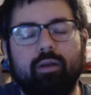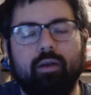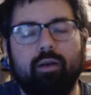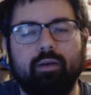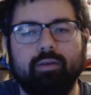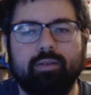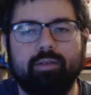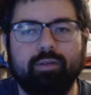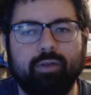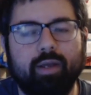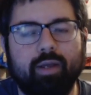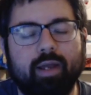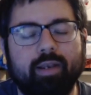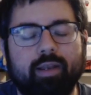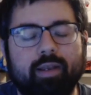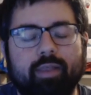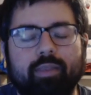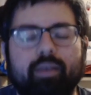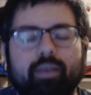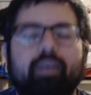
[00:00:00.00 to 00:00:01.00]
cards and you got
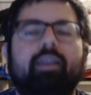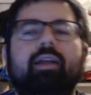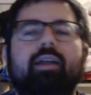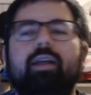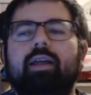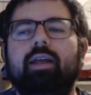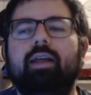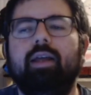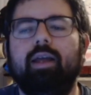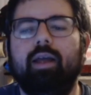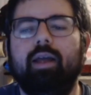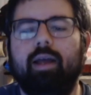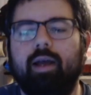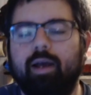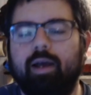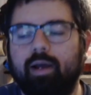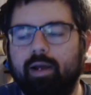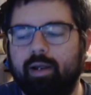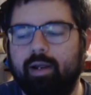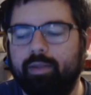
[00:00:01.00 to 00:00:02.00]
nothing.
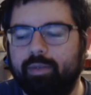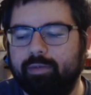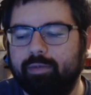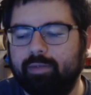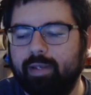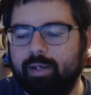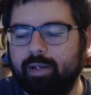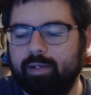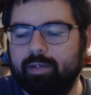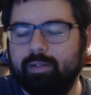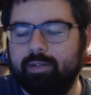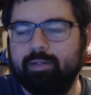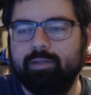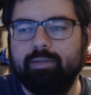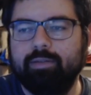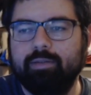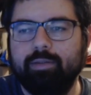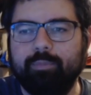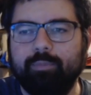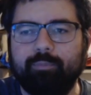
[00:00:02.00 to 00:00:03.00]
And the second is,